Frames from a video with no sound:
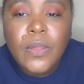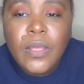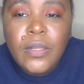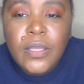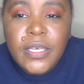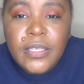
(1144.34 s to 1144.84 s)

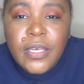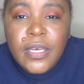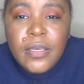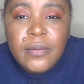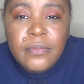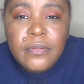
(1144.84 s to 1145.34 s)
Look at
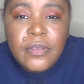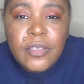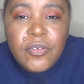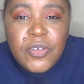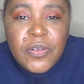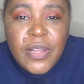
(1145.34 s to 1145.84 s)
that. Do
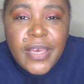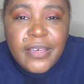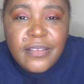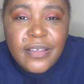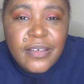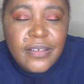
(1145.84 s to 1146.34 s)
you like
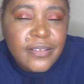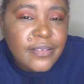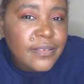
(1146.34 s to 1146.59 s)
that?